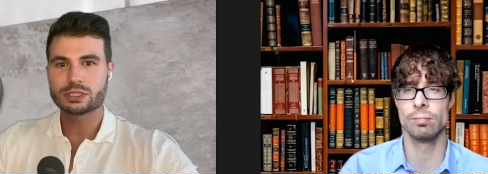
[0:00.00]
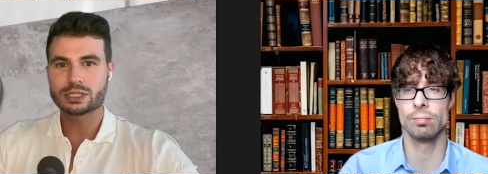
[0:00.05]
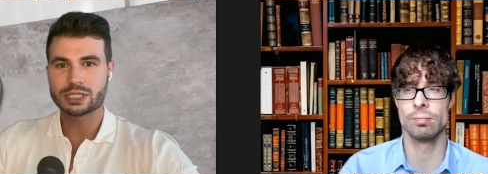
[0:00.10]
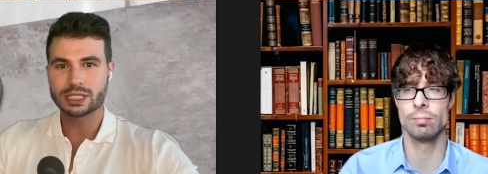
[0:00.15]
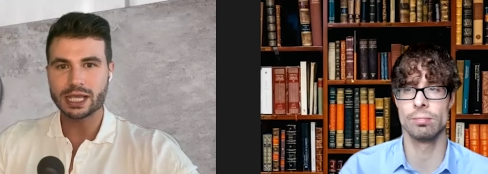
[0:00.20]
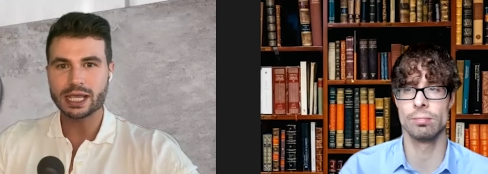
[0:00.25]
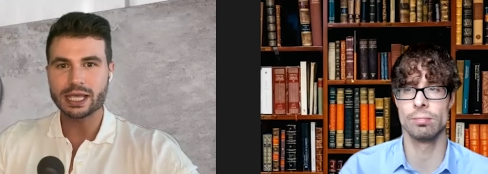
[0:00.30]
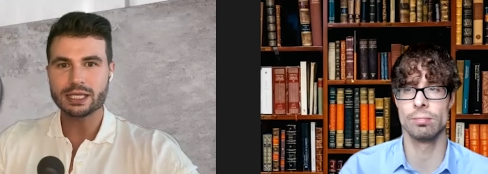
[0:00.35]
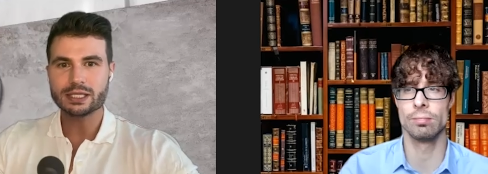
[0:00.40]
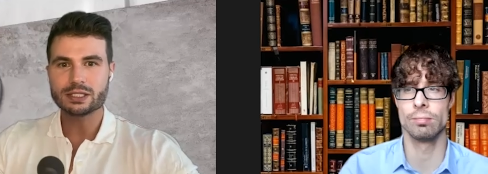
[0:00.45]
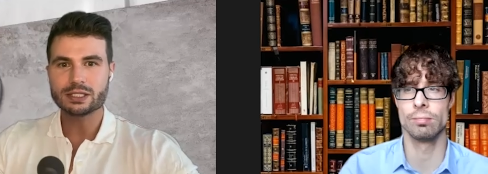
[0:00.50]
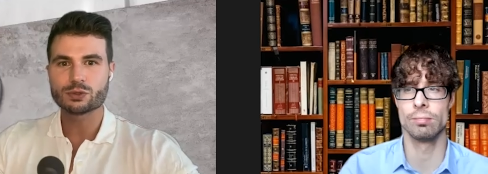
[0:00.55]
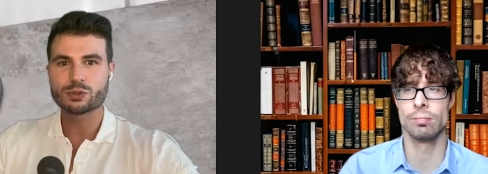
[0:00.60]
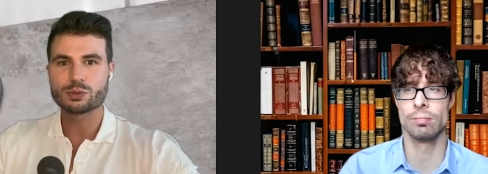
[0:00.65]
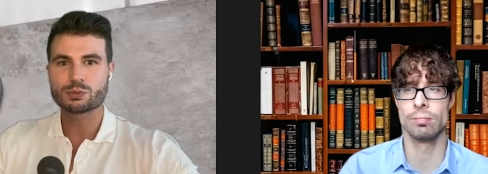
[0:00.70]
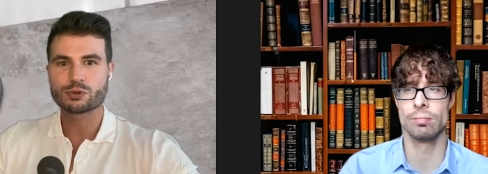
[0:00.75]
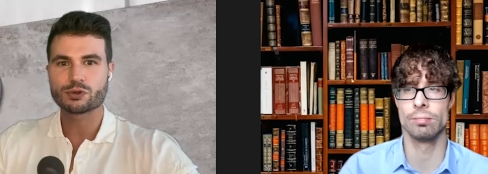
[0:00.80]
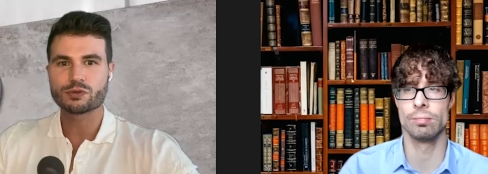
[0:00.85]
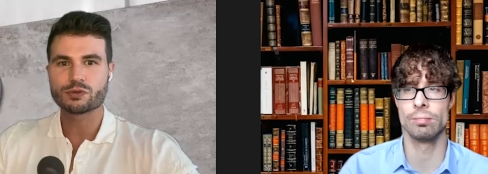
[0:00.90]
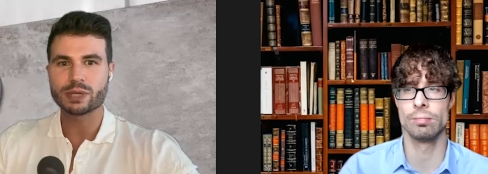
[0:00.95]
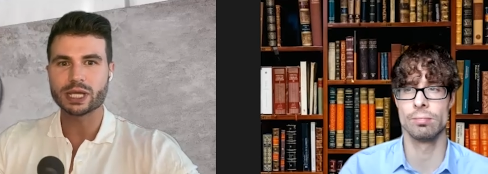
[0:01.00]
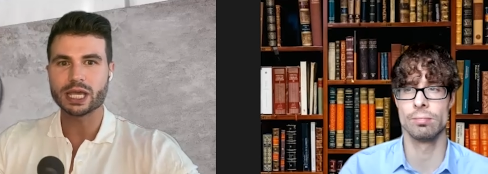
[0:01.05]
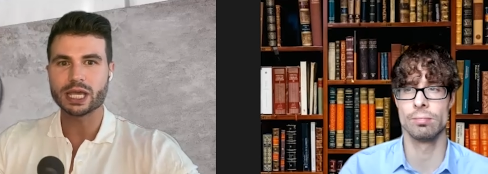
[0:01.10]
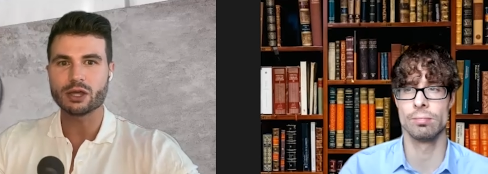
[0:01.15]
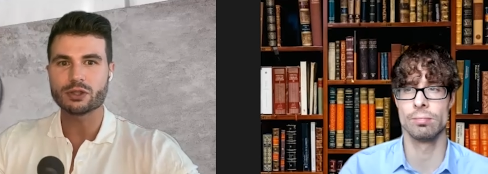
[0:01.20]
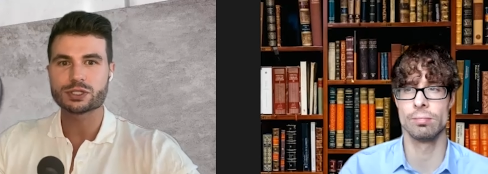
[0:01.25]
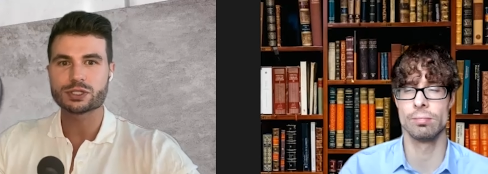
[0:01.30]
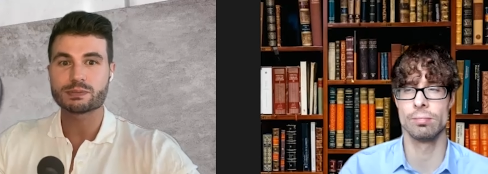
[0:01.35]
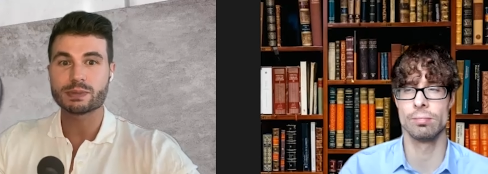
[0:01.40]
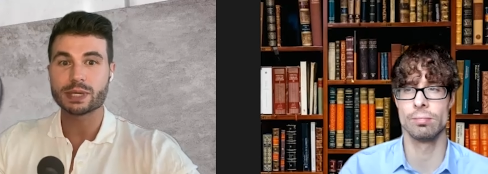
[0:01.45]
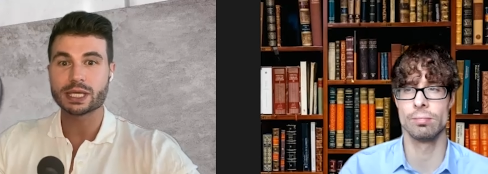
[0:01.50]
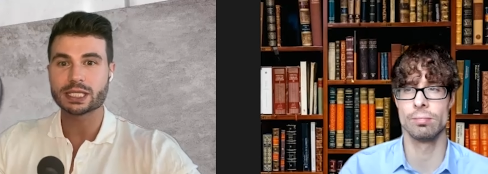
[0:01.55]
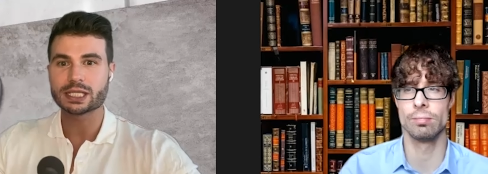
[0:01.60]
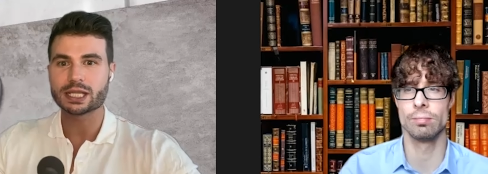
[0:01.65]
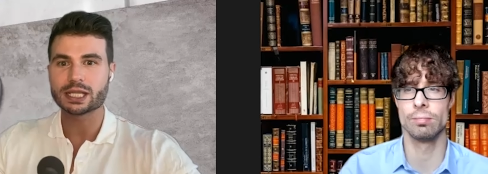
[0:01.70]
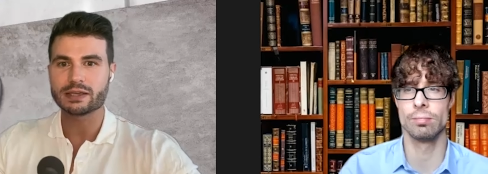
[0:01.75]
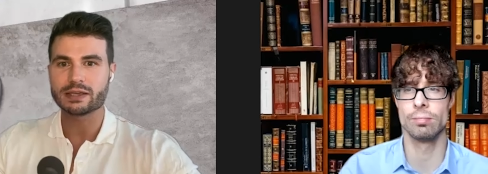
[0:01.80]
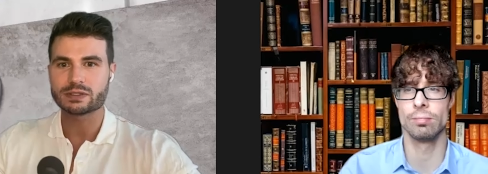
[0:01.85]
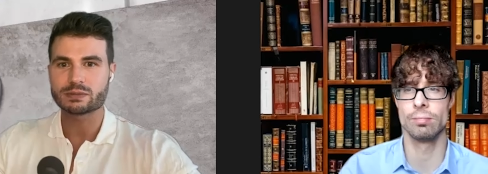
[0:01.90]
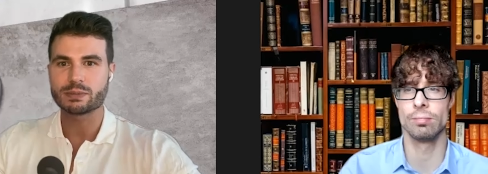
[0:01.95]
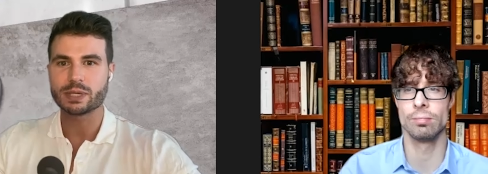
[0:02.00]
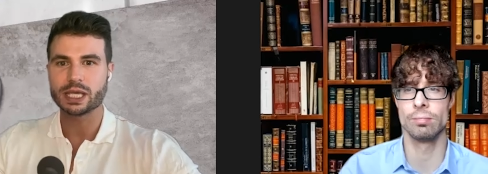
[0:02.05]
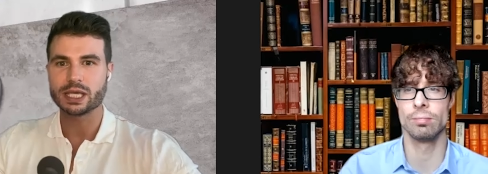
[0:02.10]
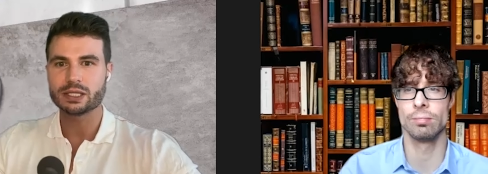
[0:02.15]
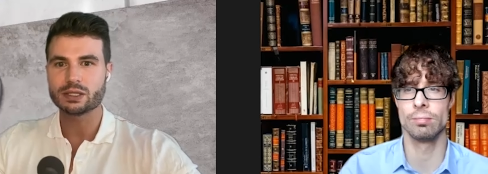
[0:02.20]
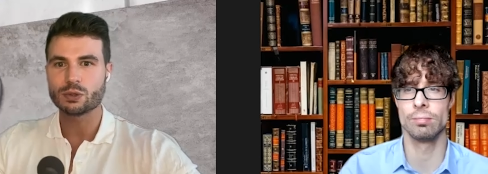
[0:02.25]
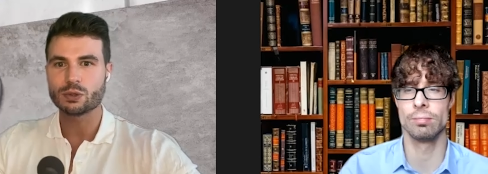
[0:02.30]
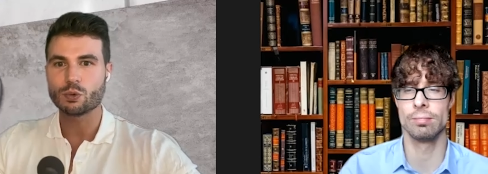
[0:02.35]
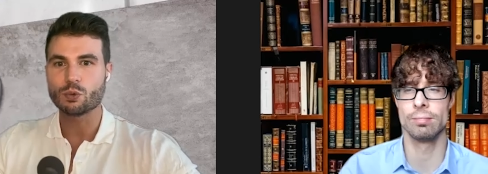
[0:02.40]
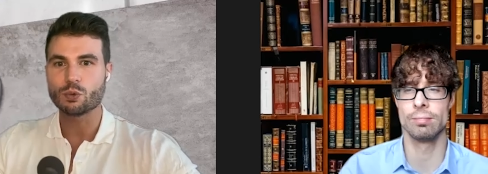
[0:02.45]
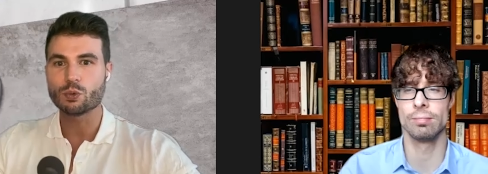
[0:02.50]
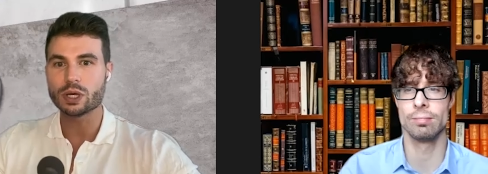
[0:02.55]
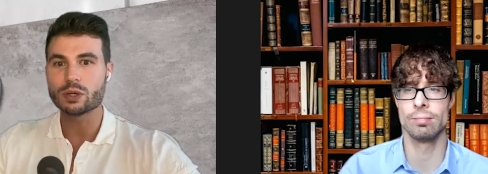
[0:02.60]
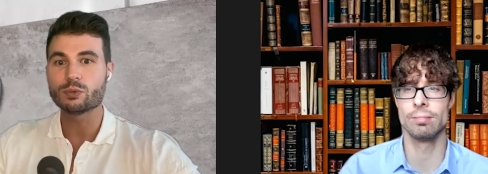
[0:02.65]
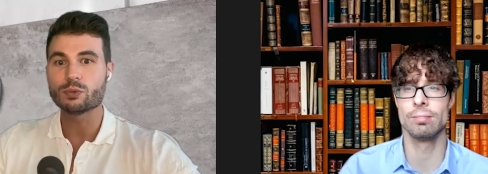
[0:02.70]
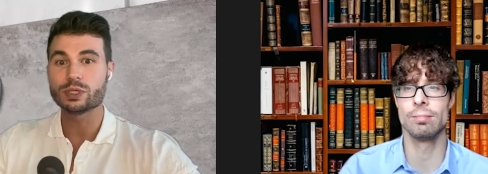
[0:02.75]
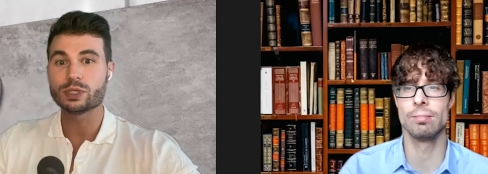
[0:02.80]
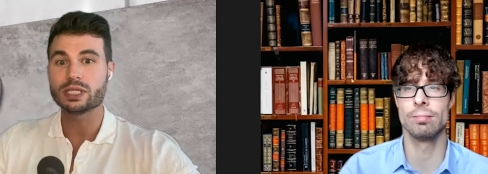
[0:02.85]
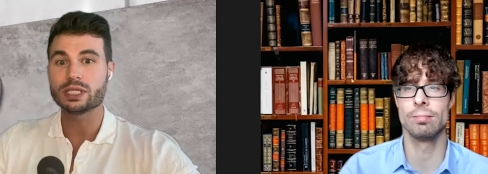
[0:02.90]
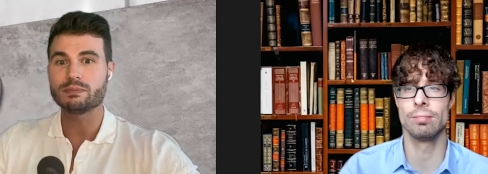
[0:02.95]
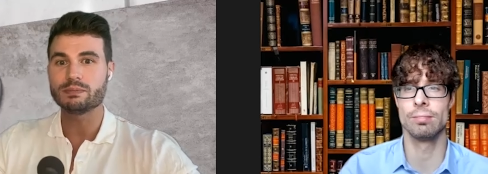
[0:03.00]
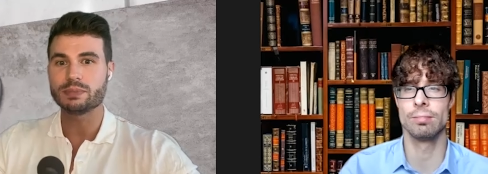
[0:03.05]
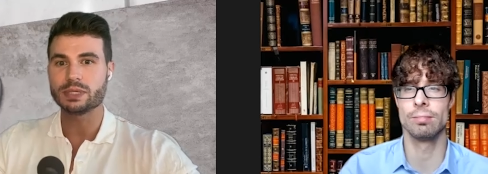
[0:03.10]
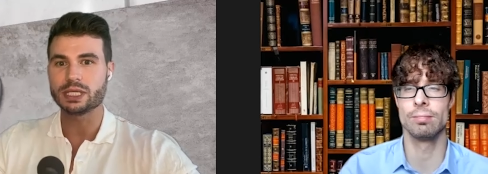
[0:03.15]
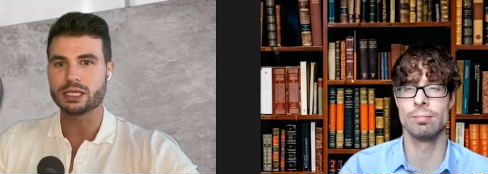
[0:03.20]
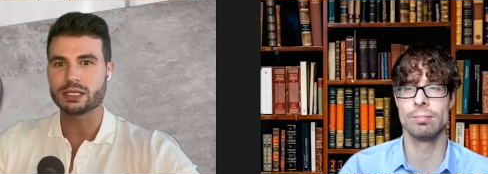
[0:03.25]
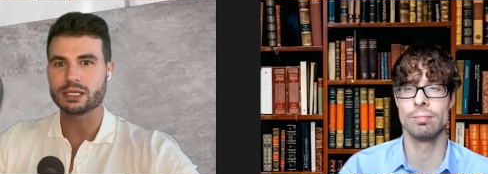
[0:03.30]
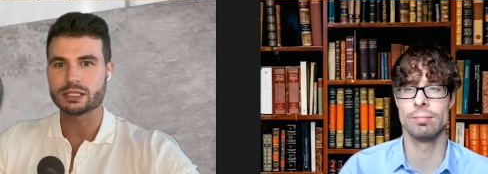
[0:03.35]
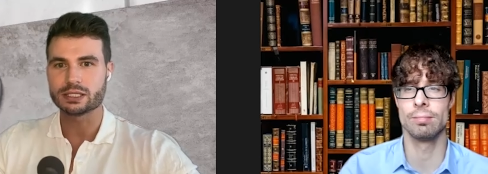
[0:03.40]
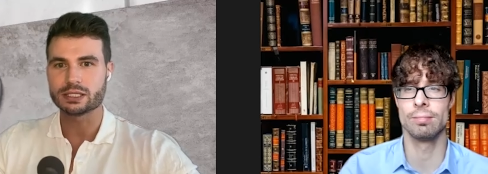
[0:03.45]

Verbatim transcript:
Speaker 1: today to improve my health span and lifespan, what would it be?